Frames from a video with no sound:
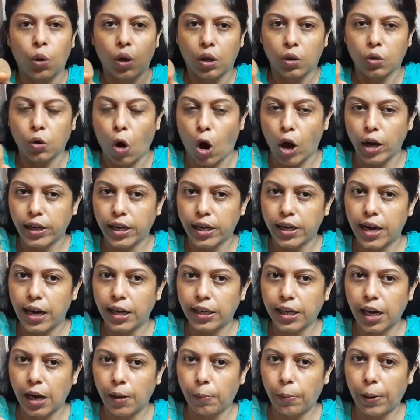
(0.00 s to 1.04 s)

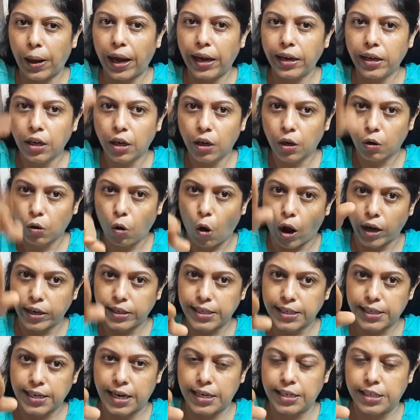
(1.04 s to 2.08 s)
Continental
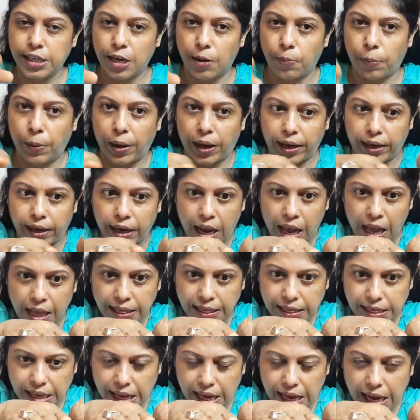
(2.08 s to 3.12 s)
plate.
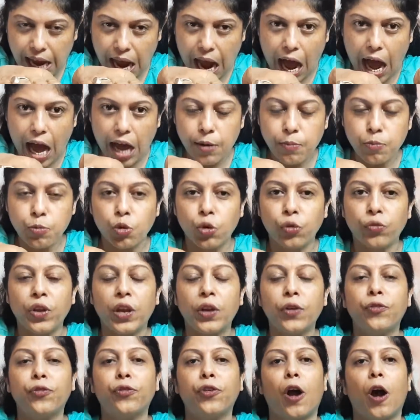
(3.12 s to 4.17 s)
They are
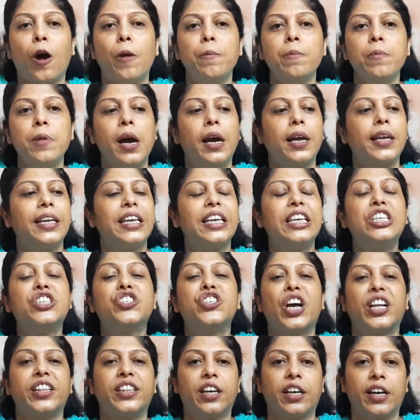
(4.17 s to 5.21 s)
moving from each
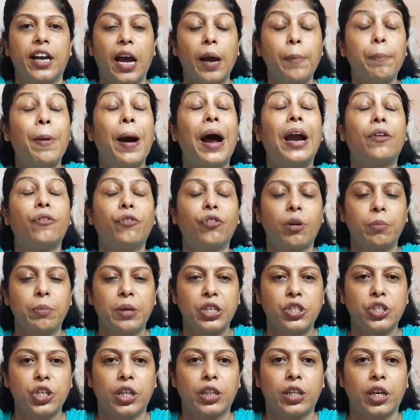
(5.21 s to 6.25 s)
other, apart from
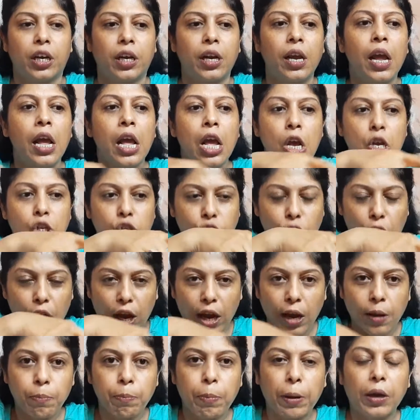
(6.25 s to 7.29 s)
each other. So
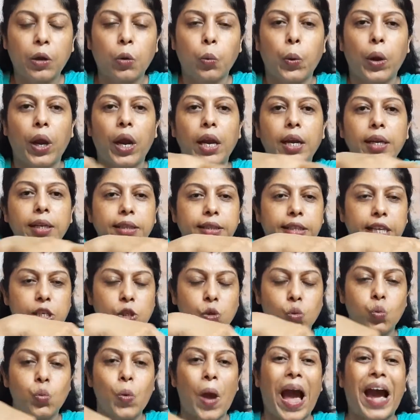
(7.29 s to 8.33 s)
in between, this
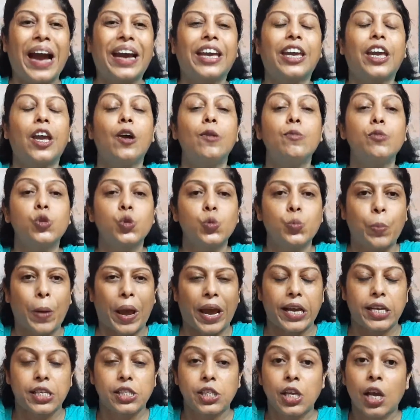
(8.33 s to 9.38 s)
vacuum
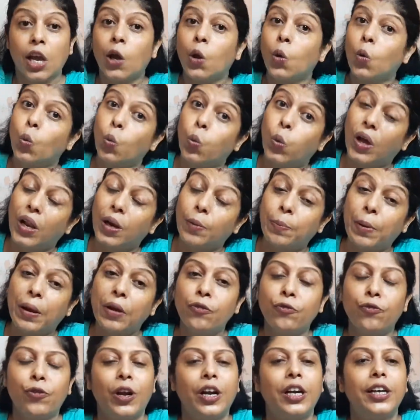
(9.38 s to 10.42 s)
space will be
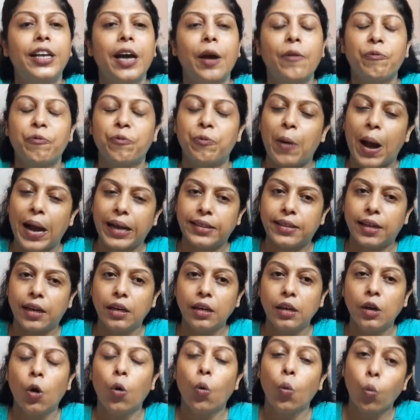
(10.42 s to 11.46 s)
filled up by the
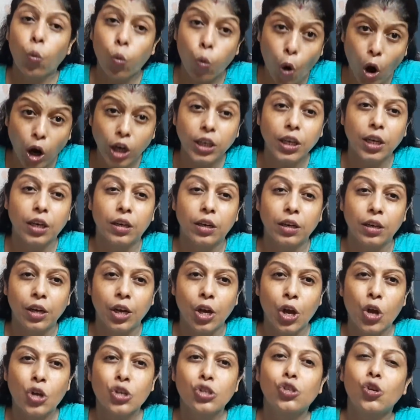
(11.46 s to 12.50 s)
water.
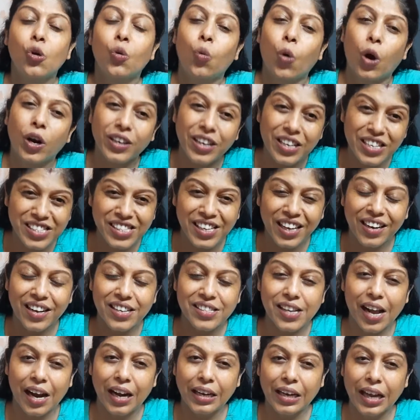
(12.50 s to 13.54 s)
So what is the
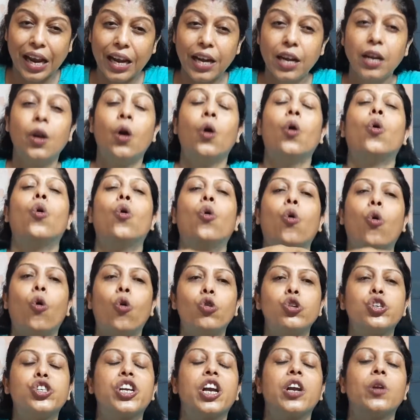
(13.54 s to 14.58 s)
resultant?
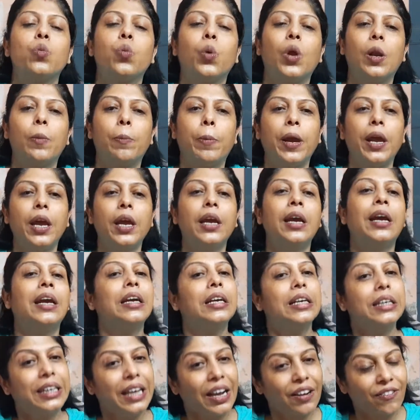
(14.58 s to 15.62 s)
Ocean will be
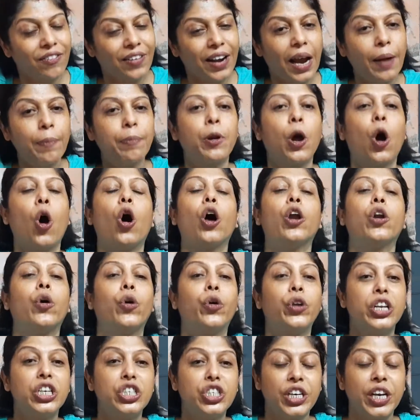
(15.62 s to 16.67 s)
developed or
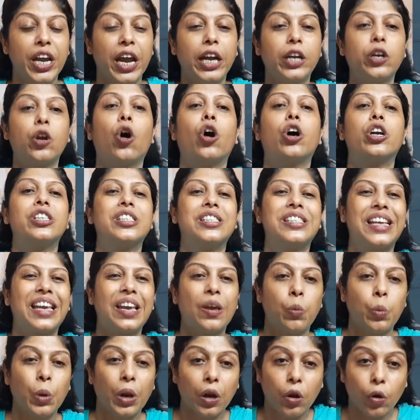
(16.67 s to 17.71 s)
originate, or sea
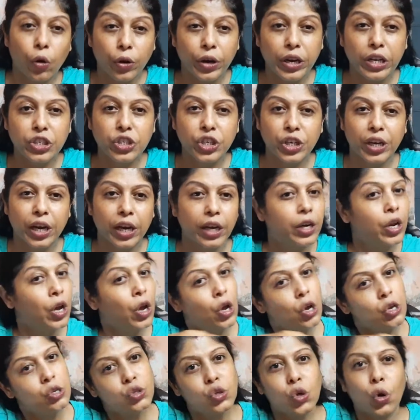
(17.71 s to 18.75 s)
will originate.
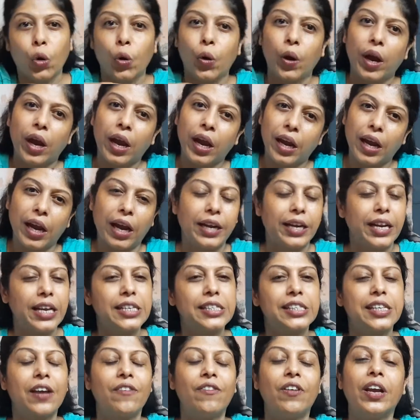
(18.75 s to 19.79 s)
So it
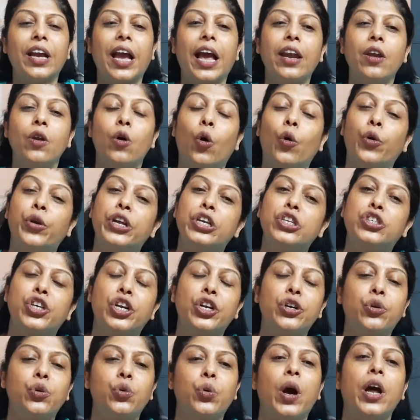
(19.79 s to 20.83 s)
is giving an
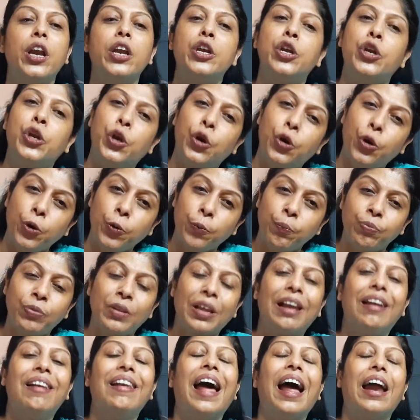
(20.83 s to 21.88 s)
origin to a new
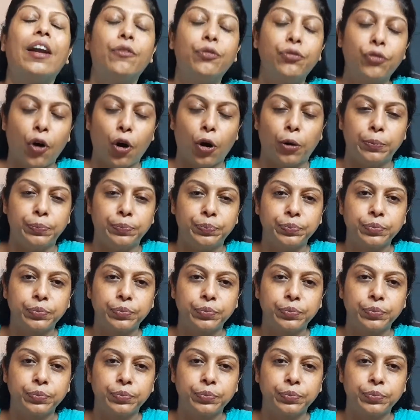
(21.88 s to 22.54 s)
landform.